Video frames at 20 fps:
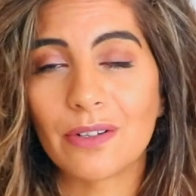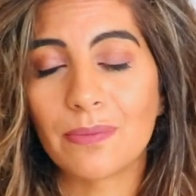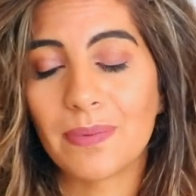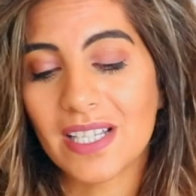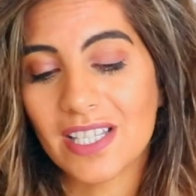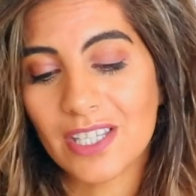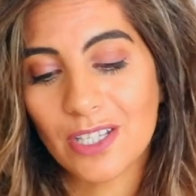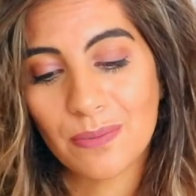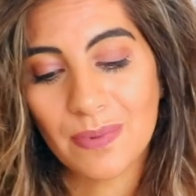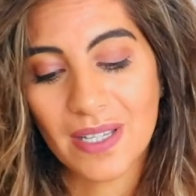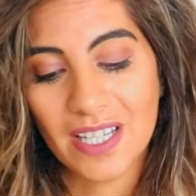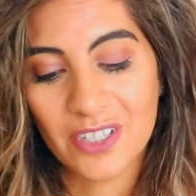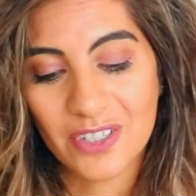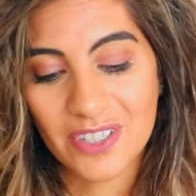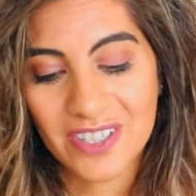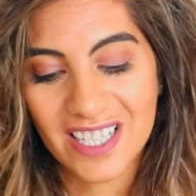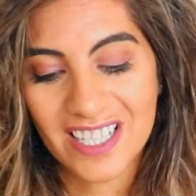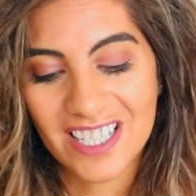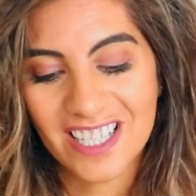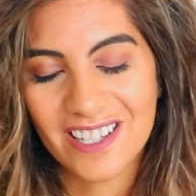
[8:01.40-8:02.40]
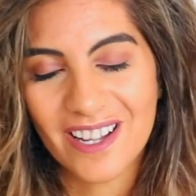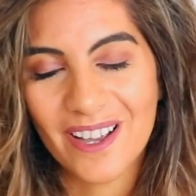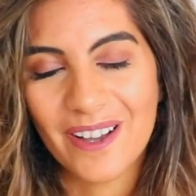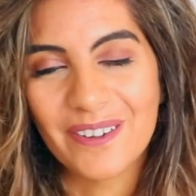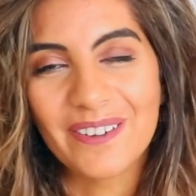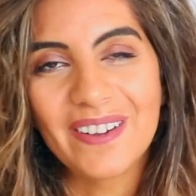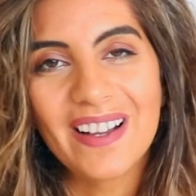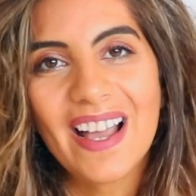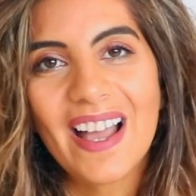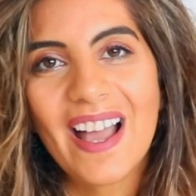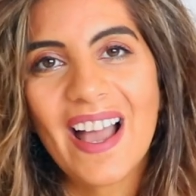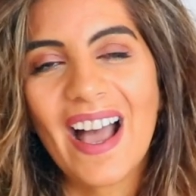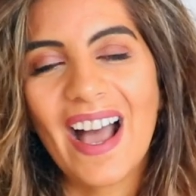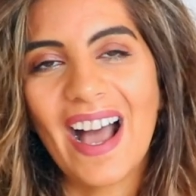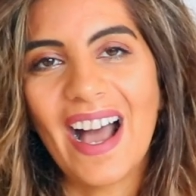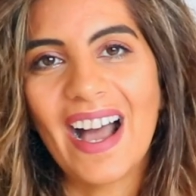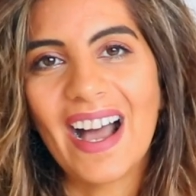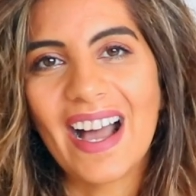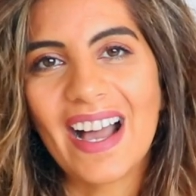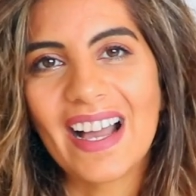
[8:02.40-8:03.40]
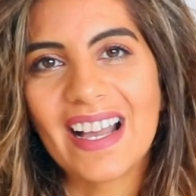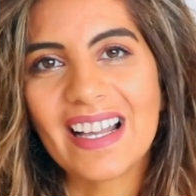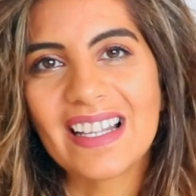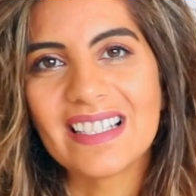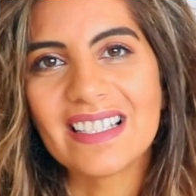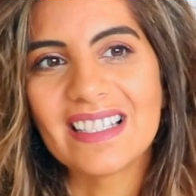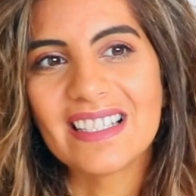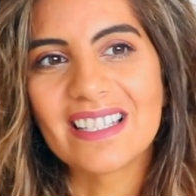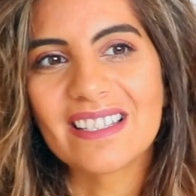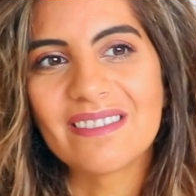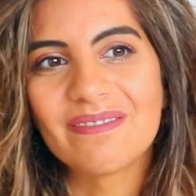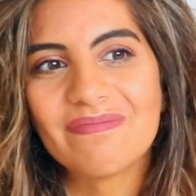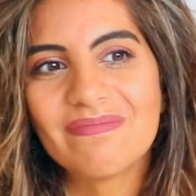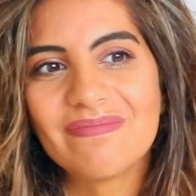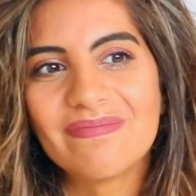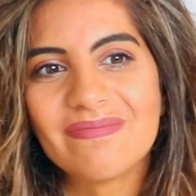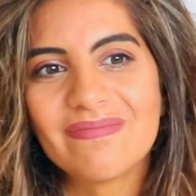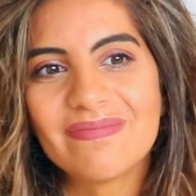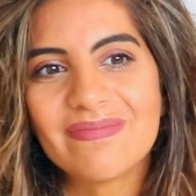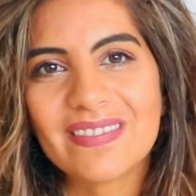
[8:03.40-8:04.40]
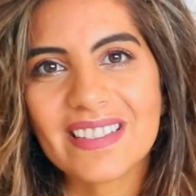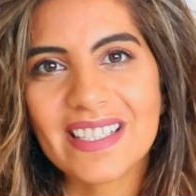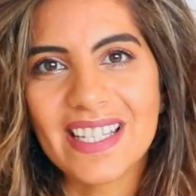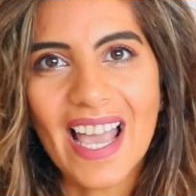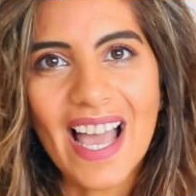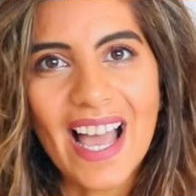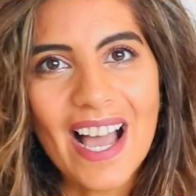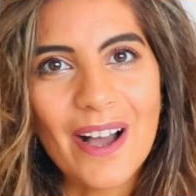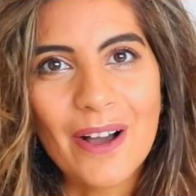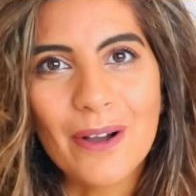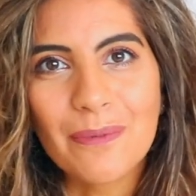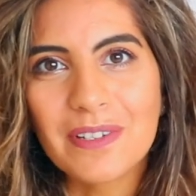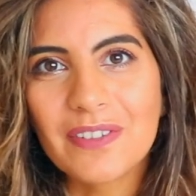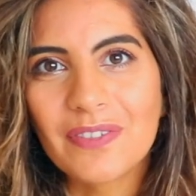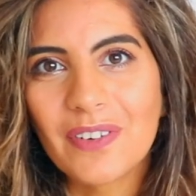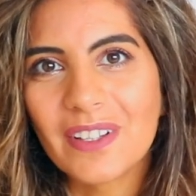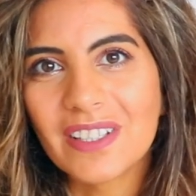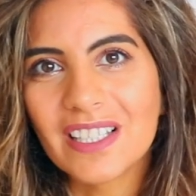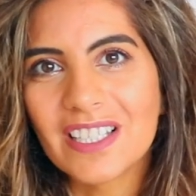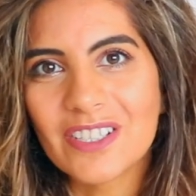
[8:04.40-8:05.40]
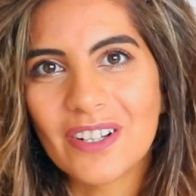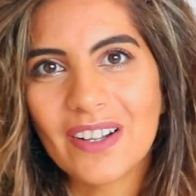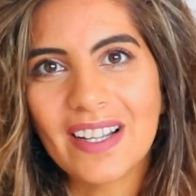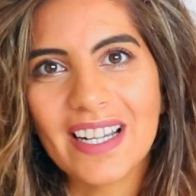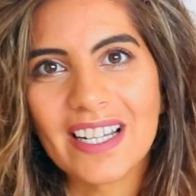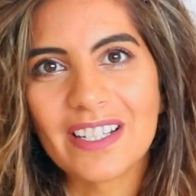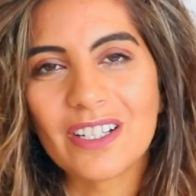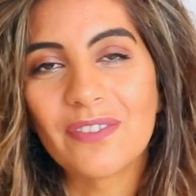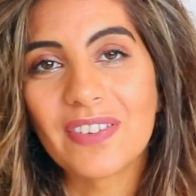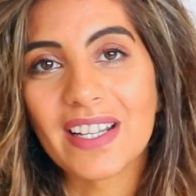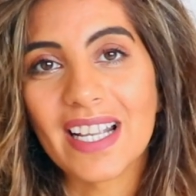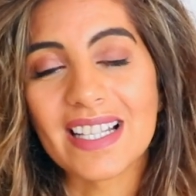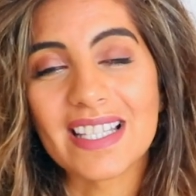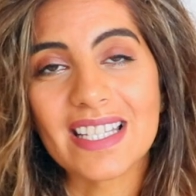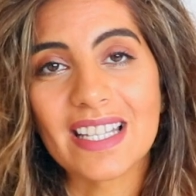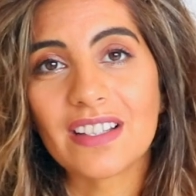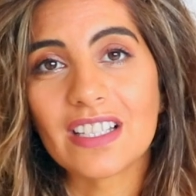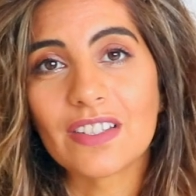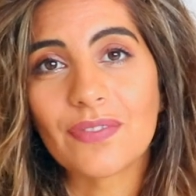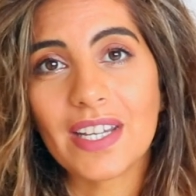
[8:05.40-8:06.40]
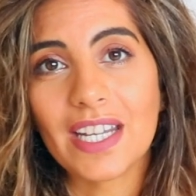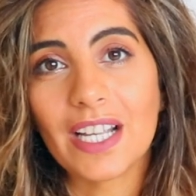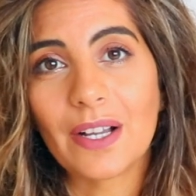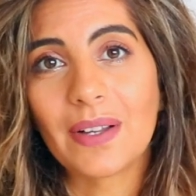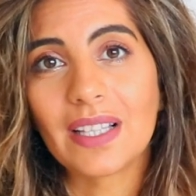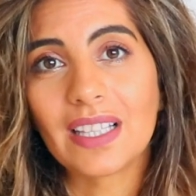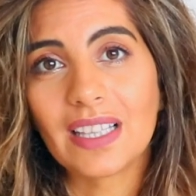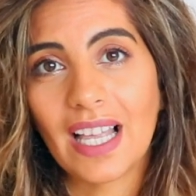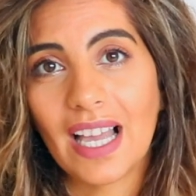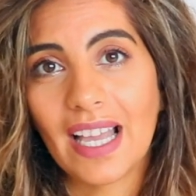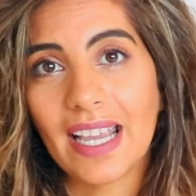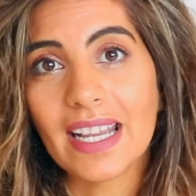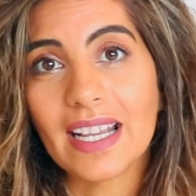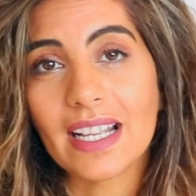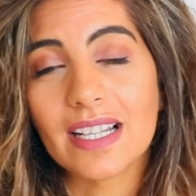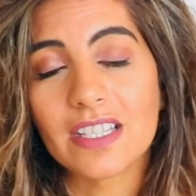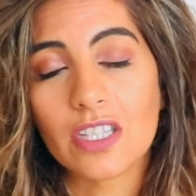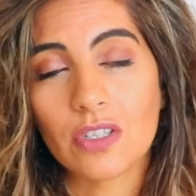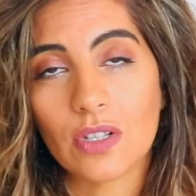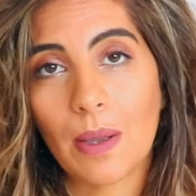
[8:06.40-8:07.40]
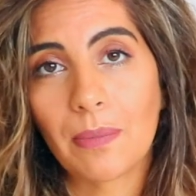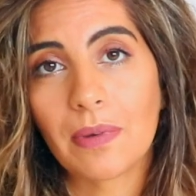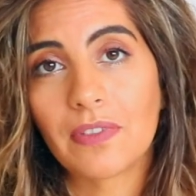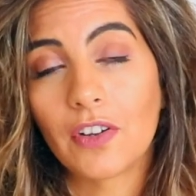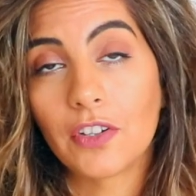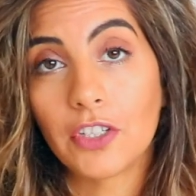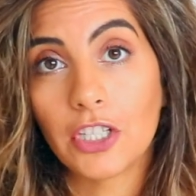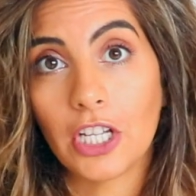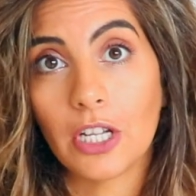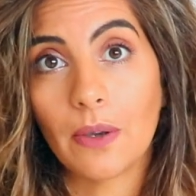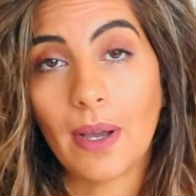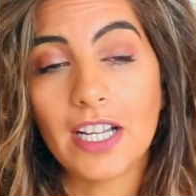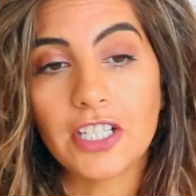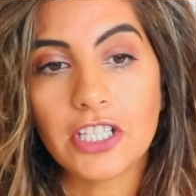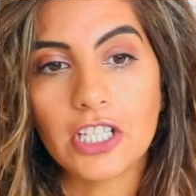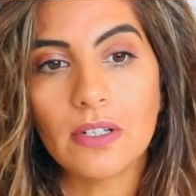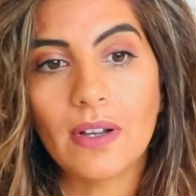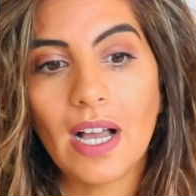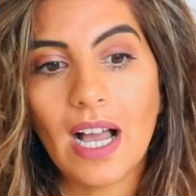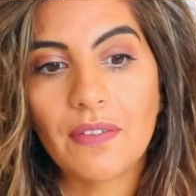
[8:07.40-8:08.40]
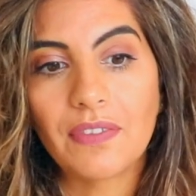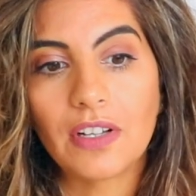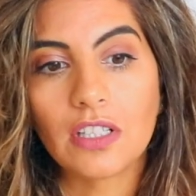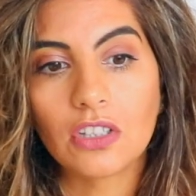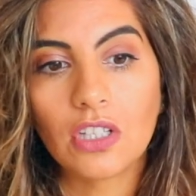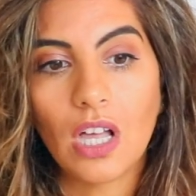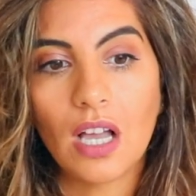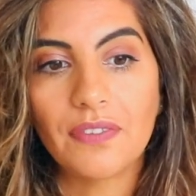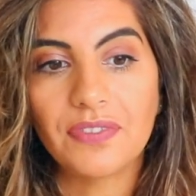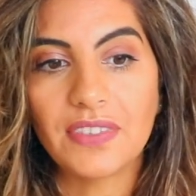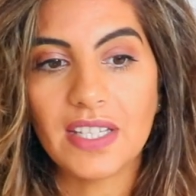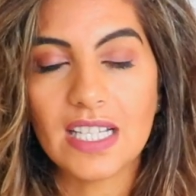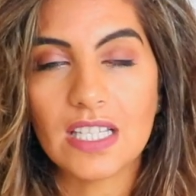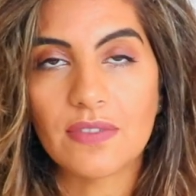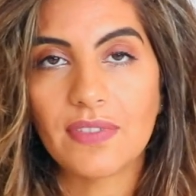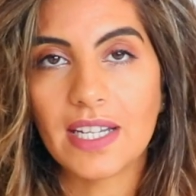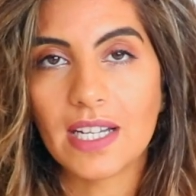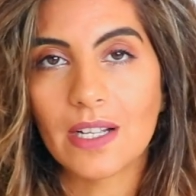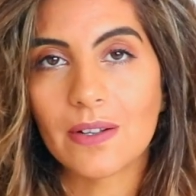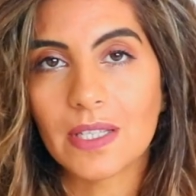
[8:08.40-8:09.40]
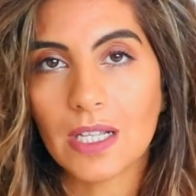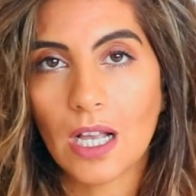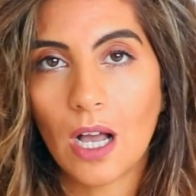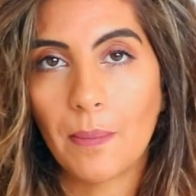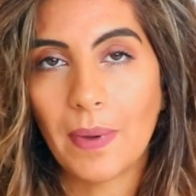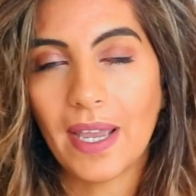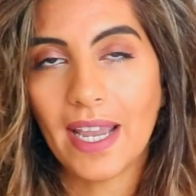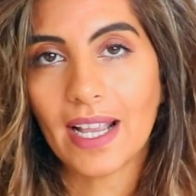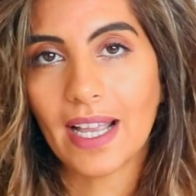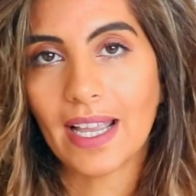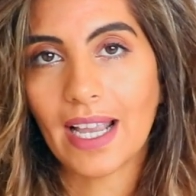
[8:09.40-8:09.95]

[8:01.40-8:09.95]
It would be super interesting to know. And yeah, I hope you've all enjoyed it. Don't forget to give this video a like and subscribe if you're new. I do have a lot of these videos coming.